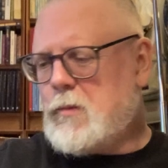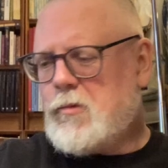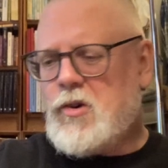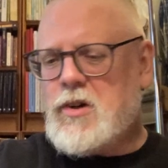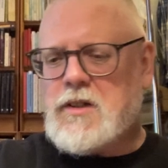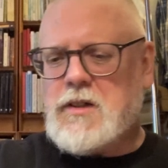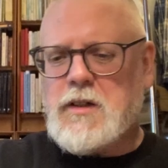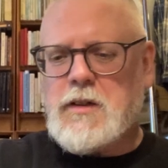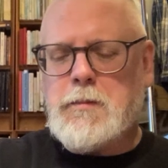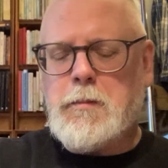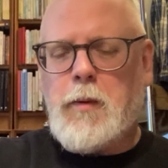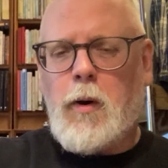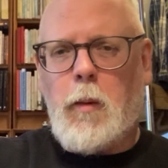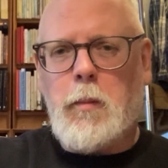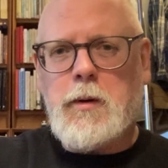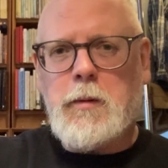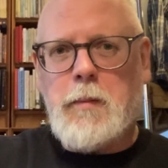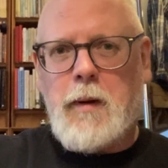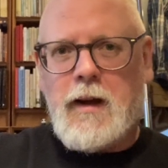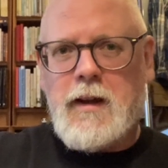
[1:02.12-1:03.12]
reason, it's
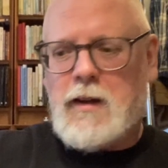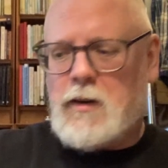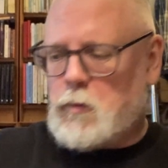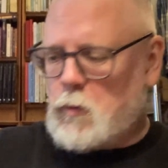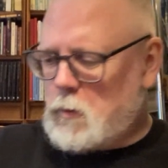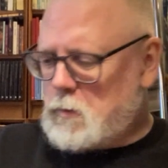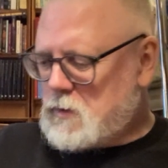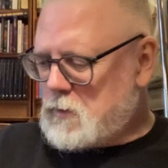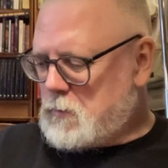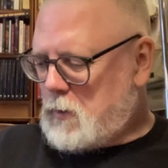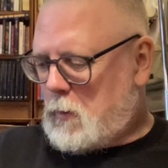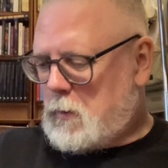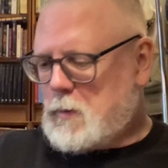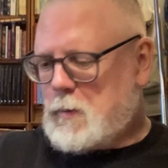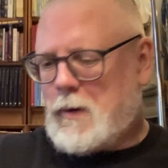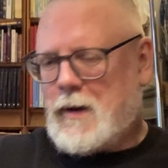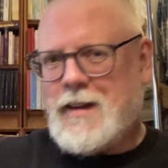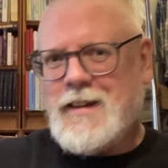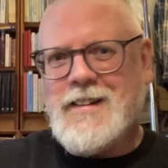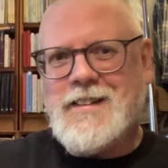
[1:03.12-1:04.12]
popped back
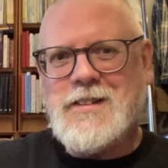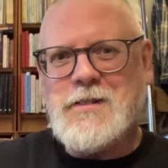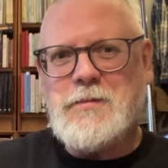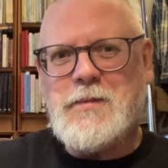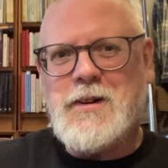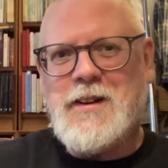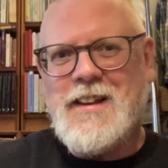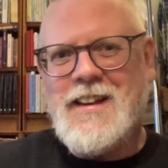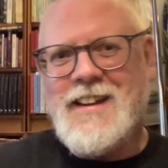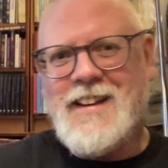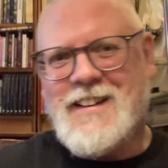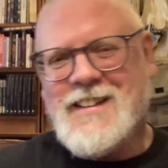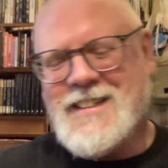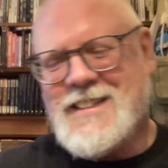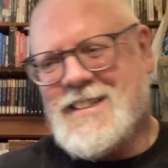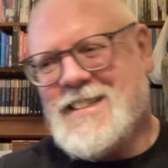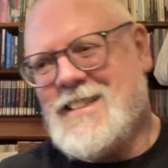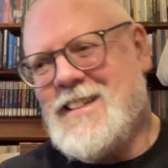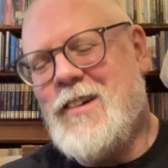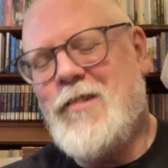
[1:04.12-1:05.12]
into my head as a
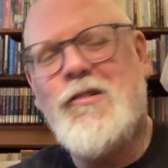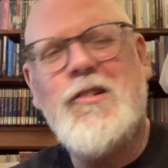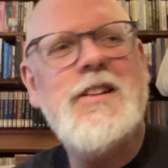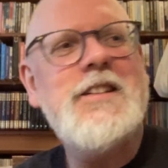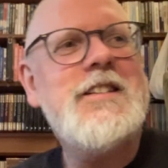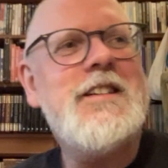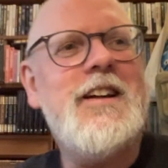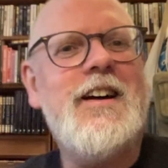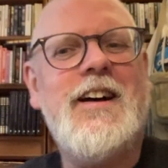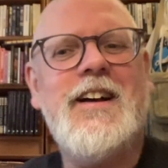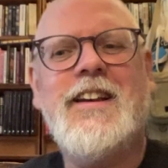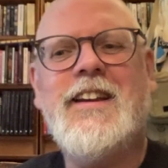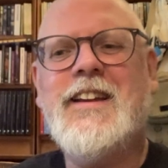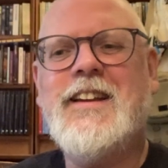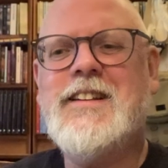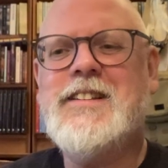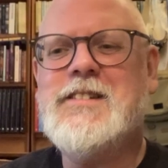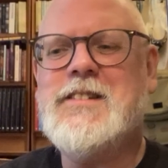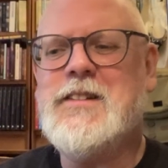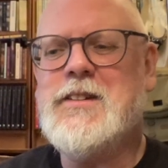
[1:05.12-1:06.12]
series that I
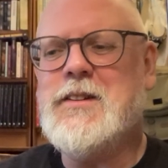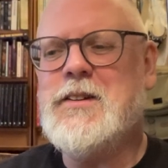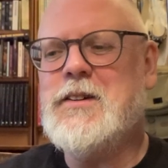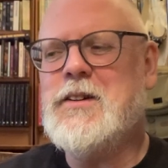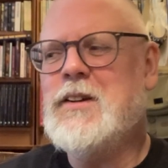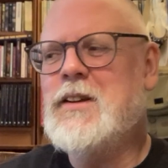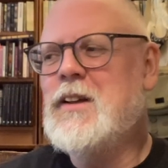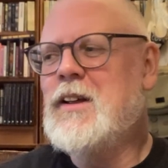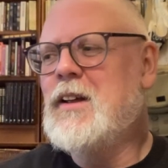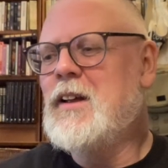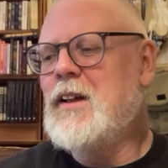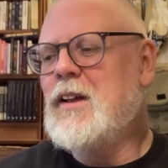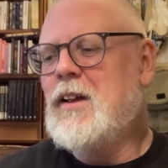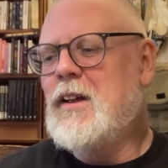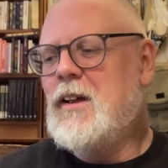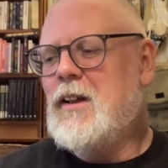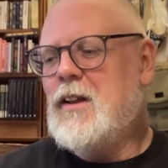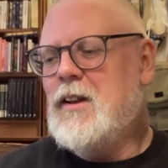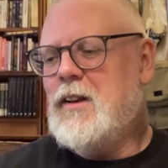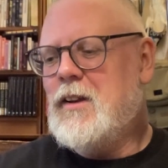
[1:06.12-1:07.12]
need to
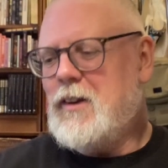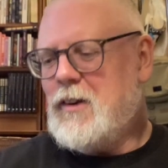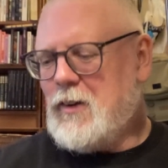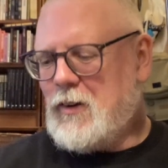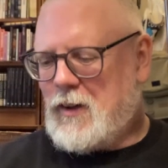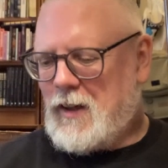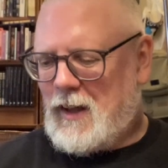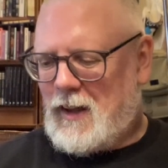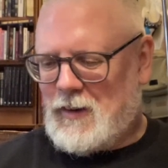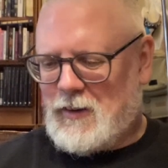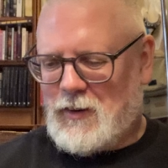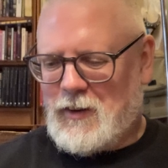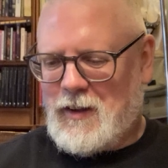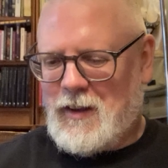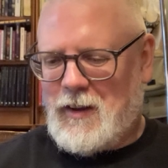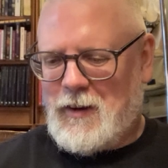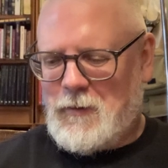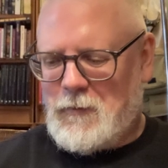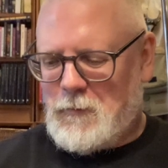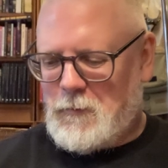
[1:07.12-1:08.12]
look at
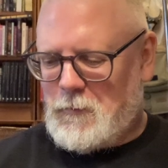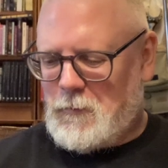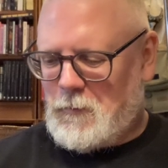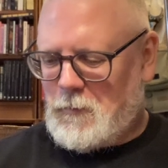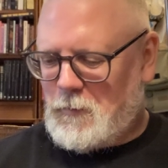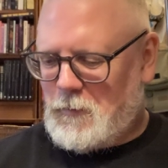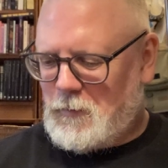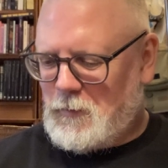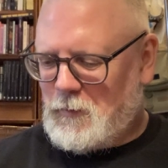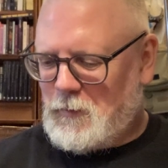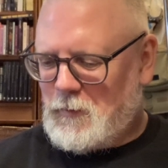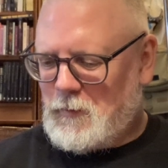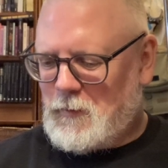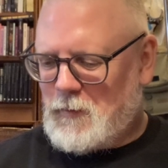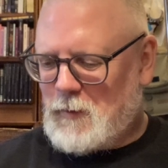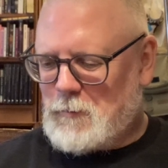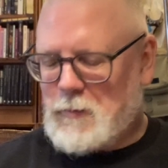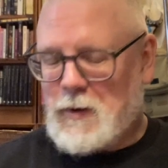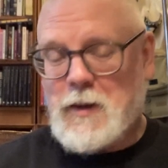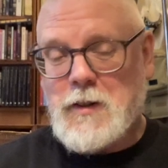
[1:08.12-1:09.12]
again
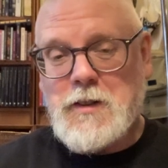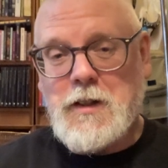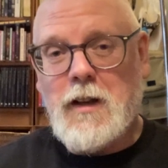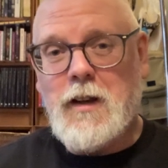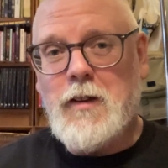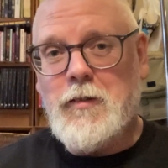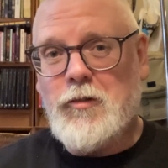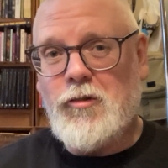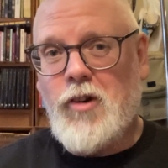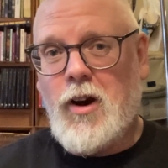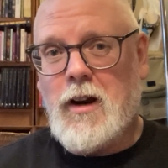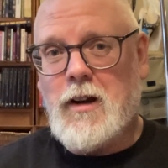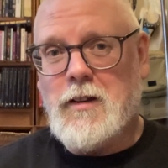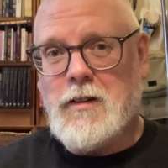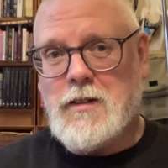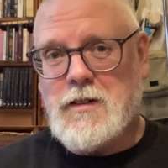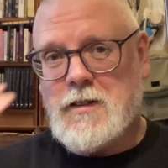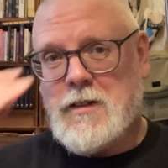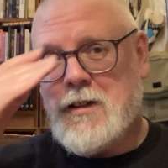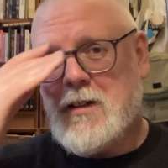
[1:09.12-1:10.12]
because I love
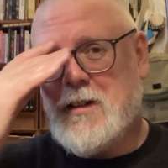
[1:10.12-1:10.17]
dragons.